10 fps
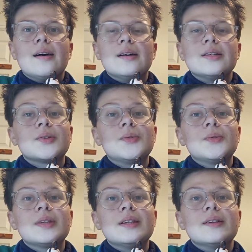is
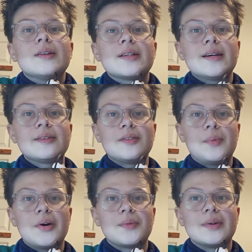called the alternative
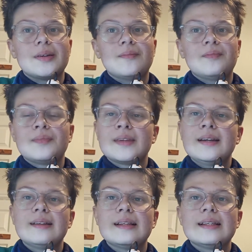pathway,
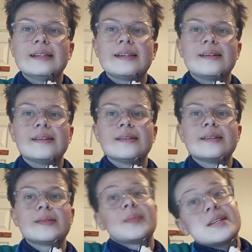This is a
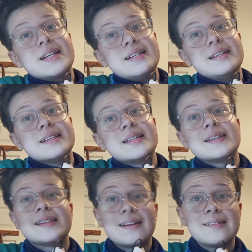spontaneous
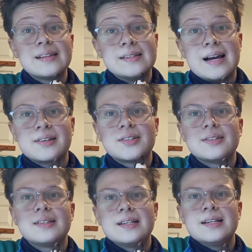cellular
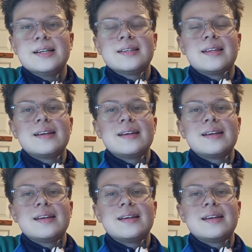action that